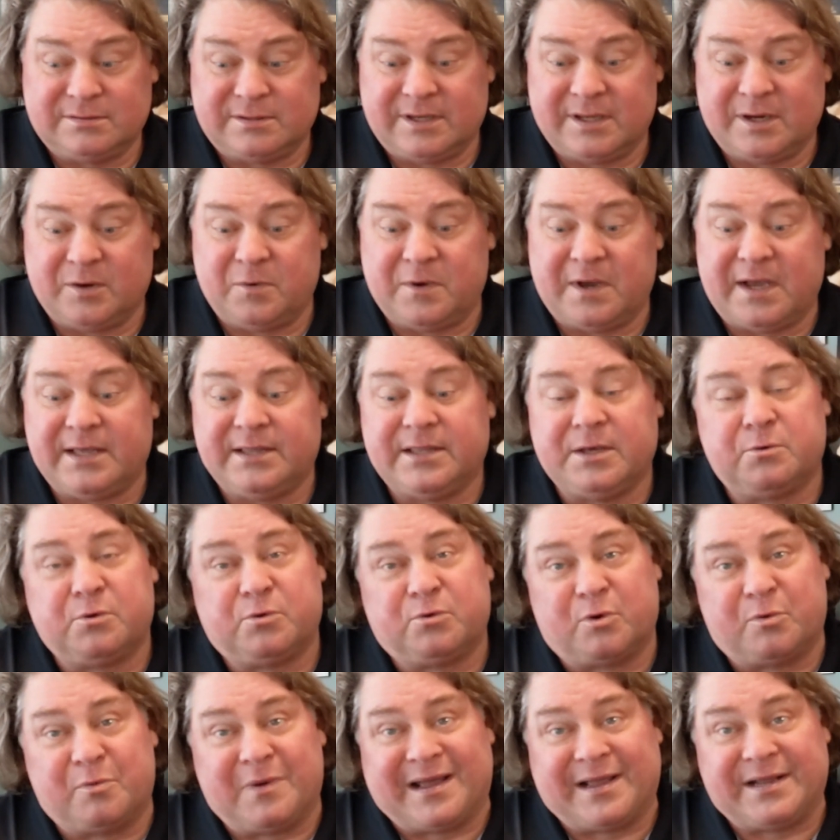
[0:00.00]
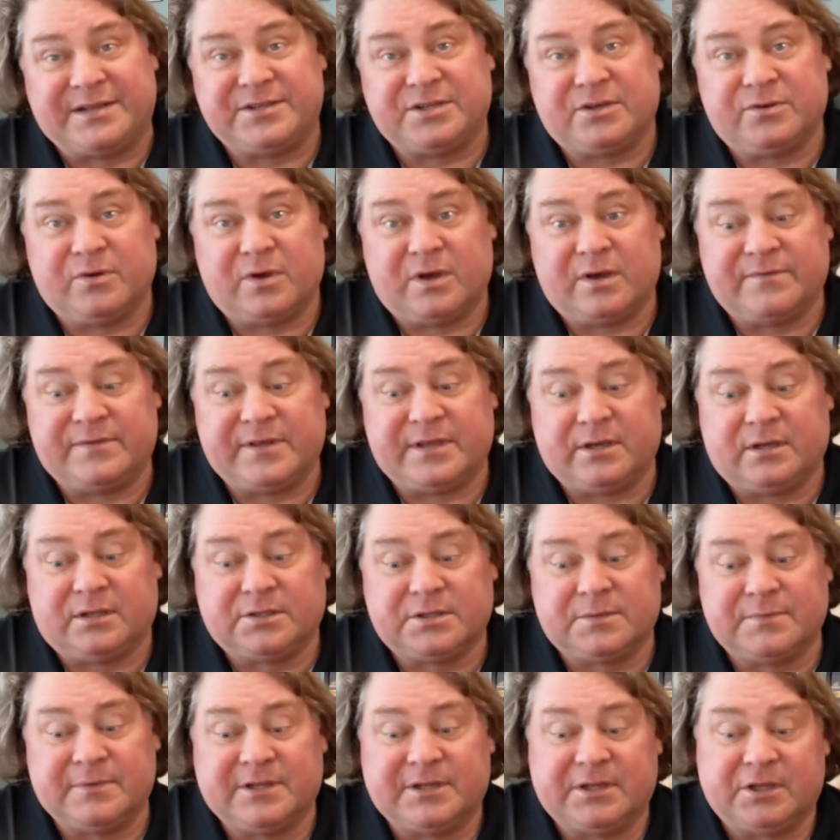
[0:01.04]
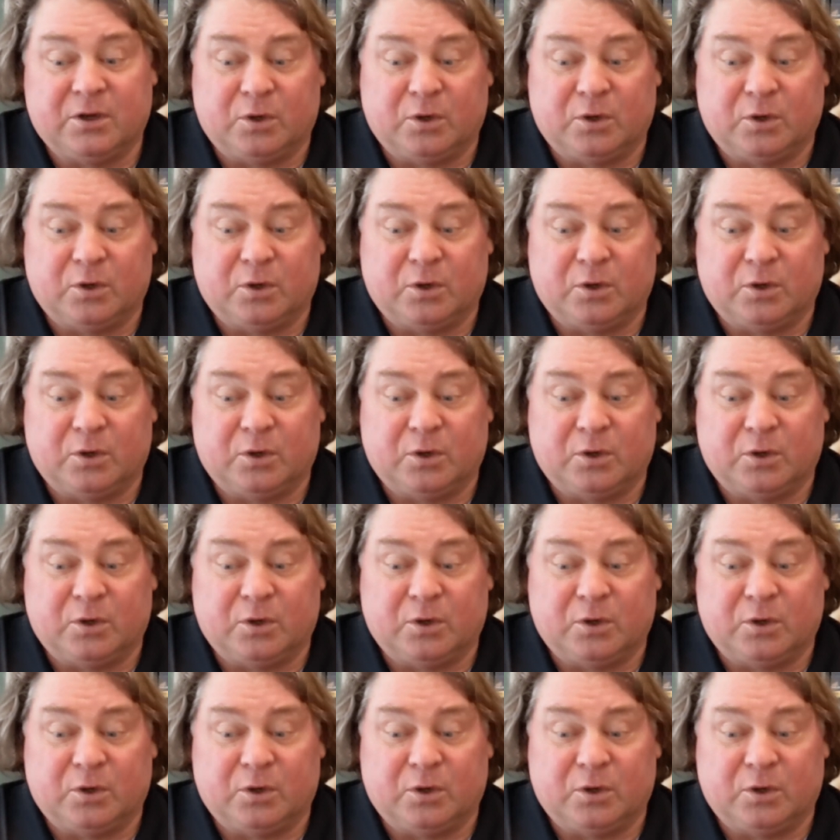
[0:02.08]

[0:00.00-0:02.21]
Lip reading: in a way that will remind you of the ultimate